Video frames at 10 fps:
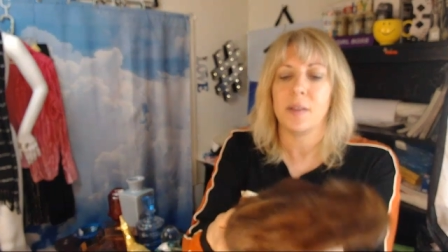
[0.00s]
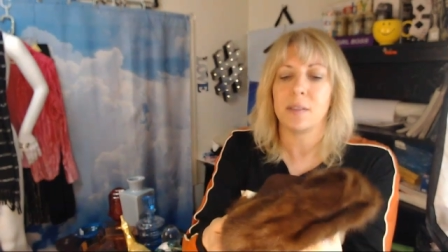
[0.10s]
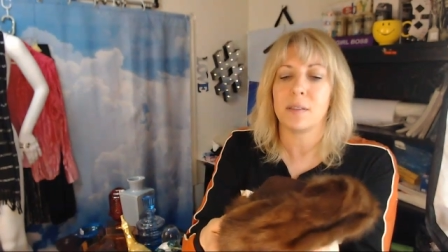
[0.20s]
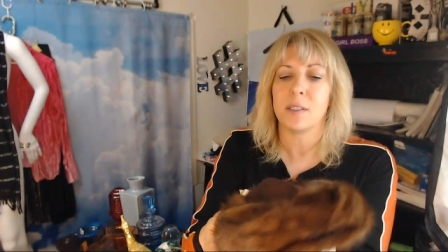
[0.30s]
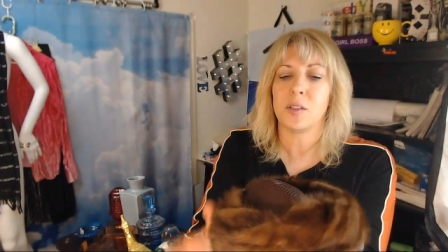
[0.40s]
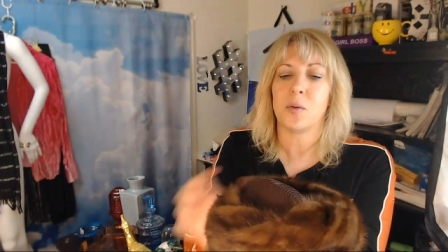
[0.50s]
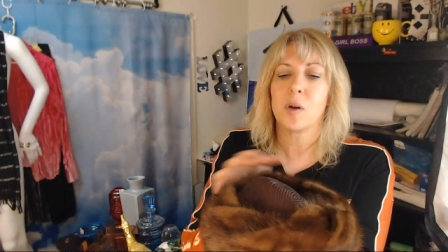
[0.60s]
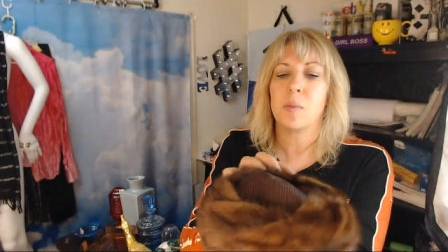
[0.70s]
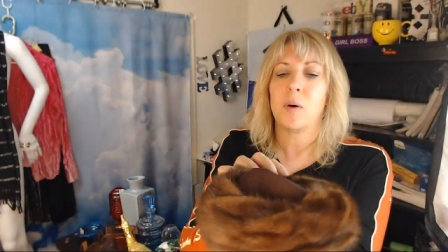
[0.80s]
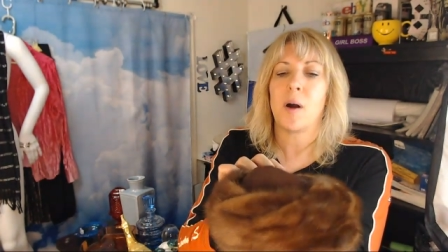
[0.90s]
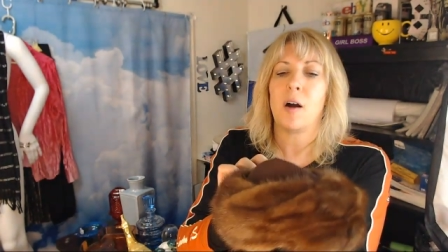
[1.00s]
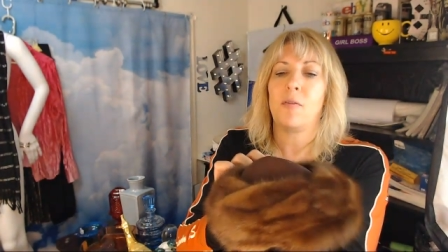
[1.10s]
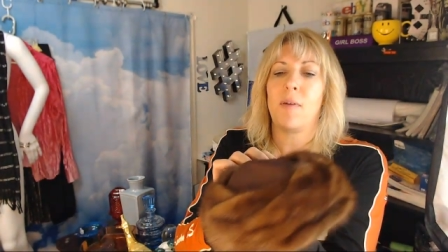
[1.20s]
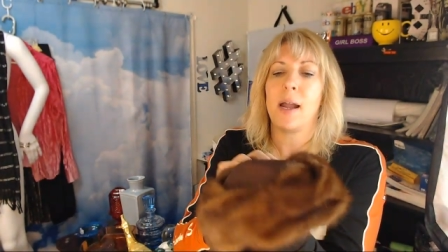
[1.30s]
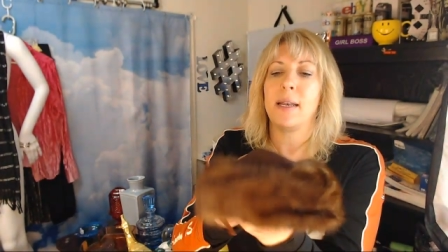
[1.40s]
This is adorable.
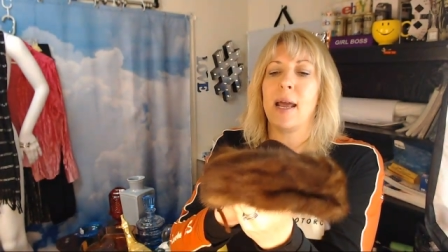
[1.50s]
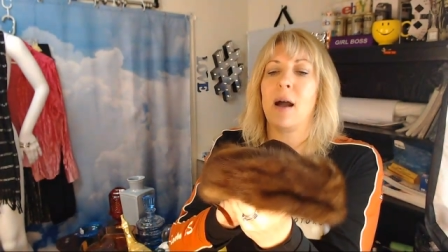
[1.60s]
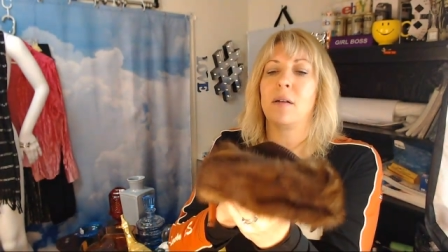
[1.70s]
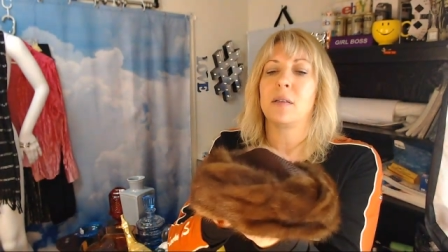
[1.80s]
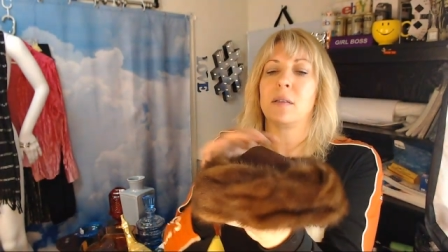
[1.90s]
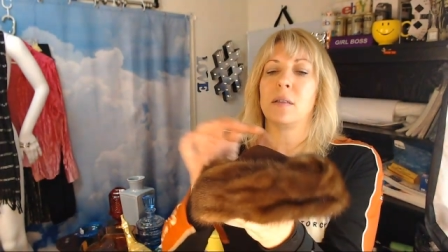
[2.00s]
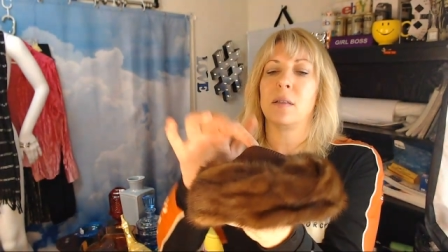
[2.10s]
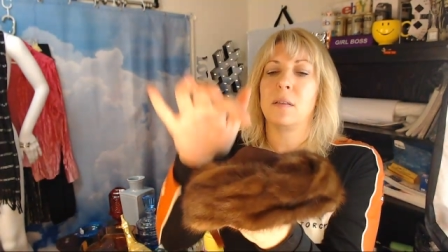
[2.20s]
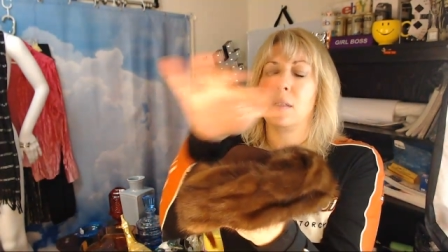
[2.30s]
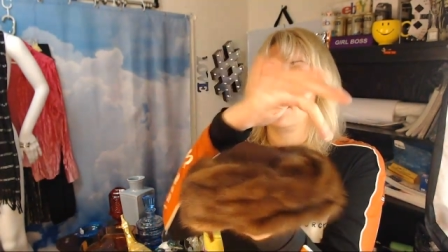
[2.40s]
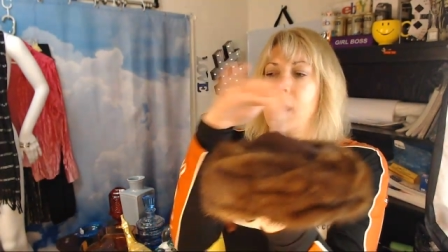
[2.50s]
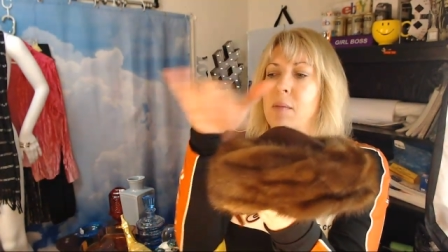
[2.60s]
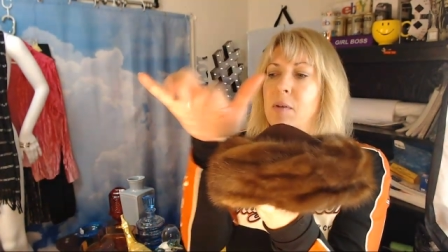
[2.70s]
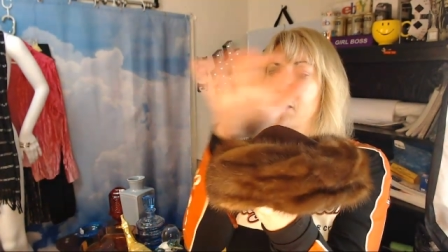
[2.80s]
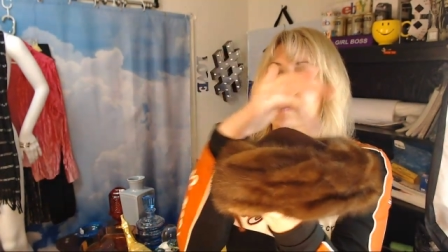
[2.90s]
I'll find out the
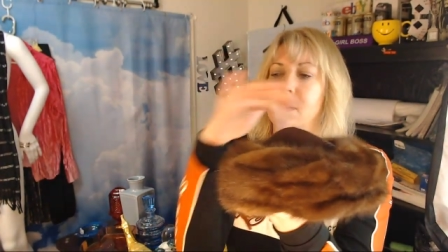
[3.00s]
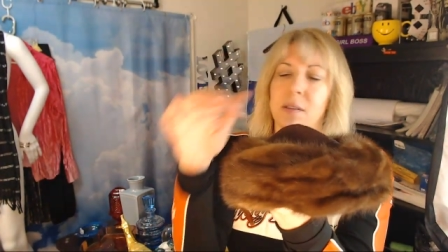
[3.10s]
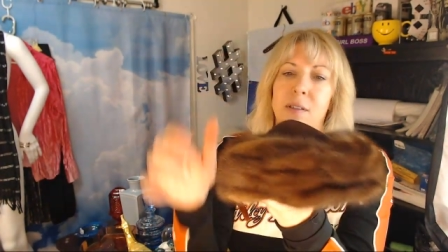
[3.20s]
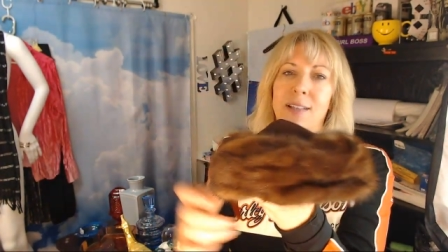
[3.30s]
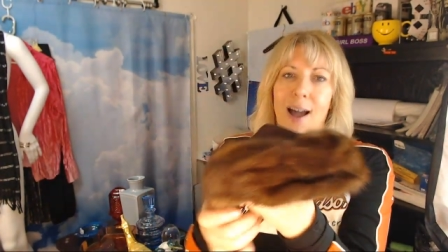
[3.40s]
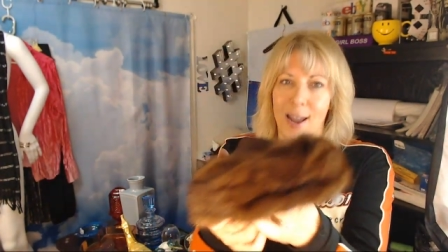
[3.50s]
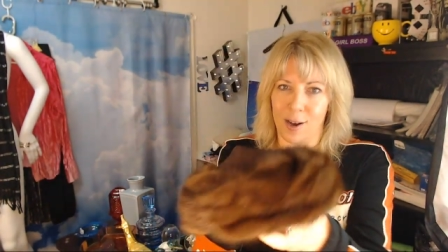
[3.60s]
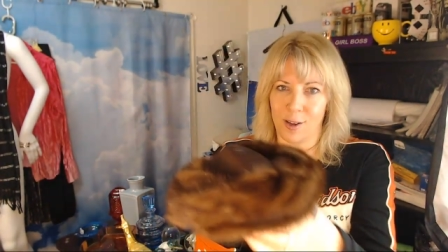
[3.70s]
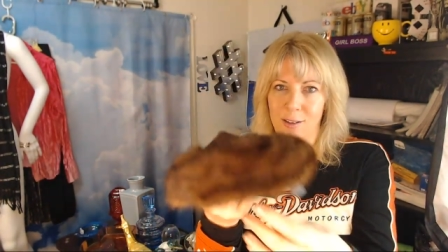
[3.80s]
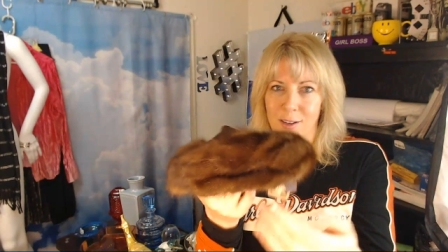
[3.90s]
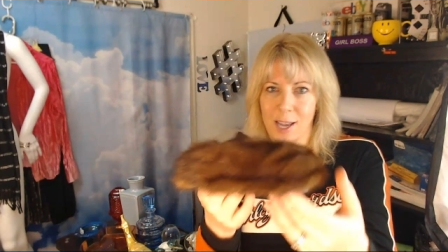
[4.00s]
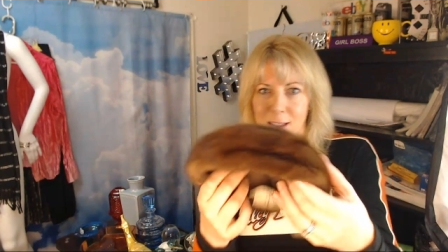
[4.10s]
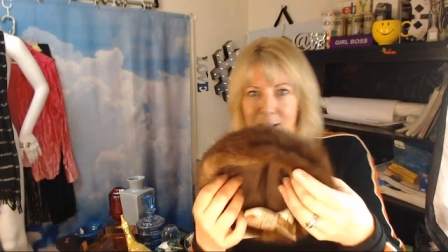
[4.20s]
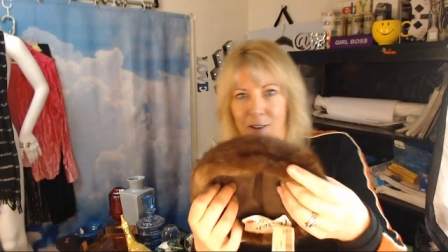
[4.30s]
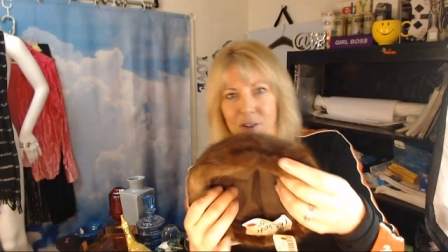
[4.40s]
name of this style.
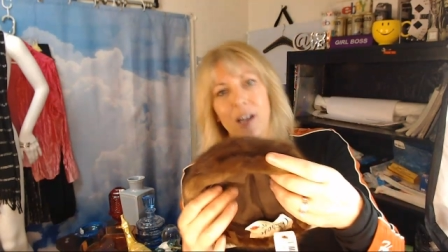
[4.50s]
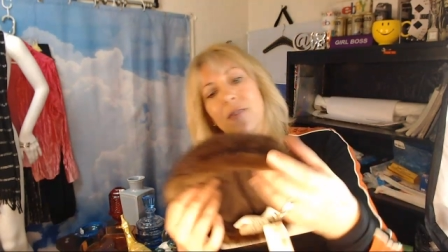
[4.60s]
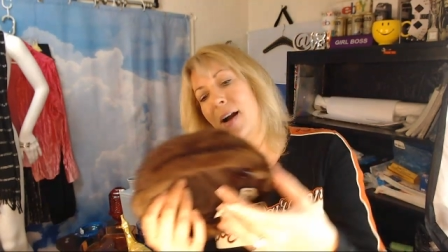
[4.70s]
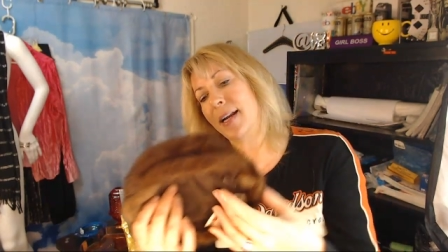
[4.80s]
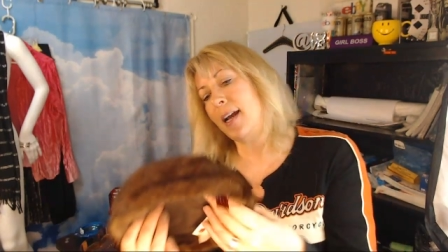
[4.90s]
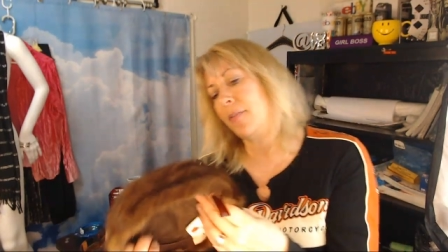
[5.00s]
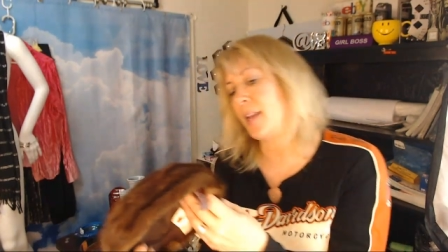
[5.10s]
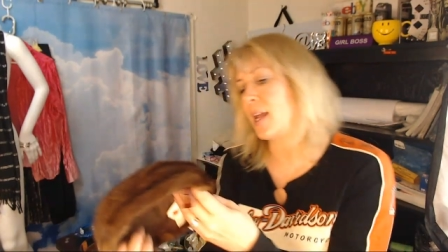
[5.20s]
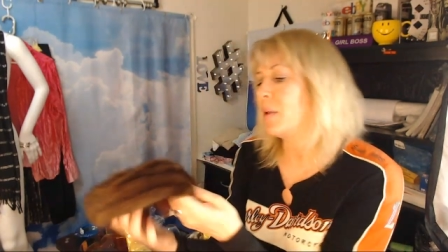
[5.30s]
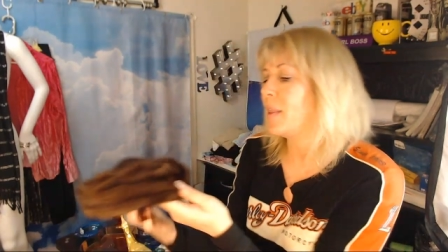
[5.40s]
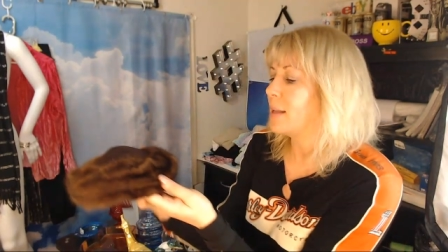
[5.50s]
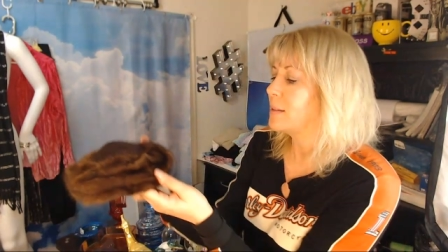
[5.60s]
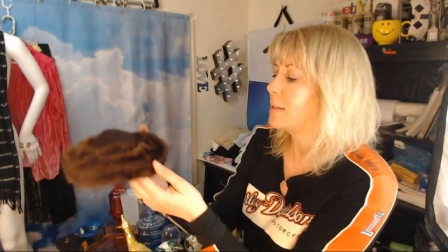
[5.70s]
Okay, I'll try to find out the name of that